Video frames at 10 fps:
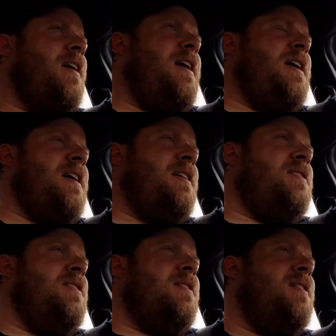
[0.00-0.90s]

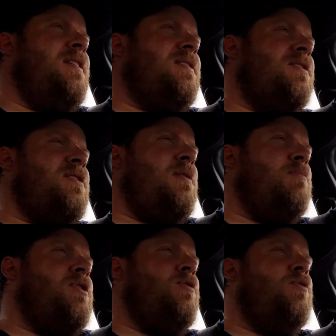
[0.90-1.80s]
and it
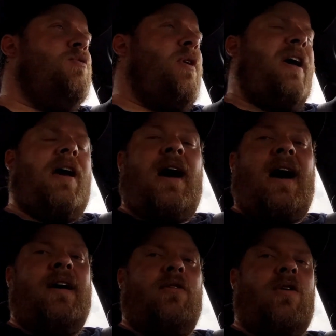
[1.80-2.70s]
seemed to, at
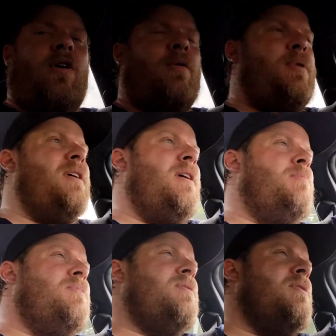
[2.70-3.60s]
higher
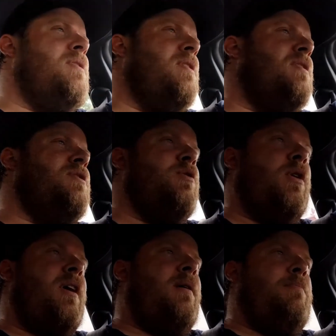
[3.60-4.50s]
RPMs, do
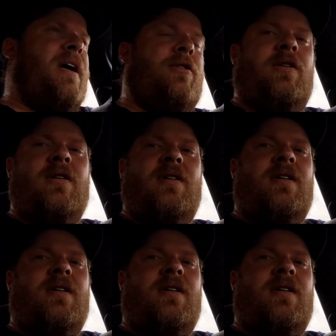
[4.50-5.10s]
a lot better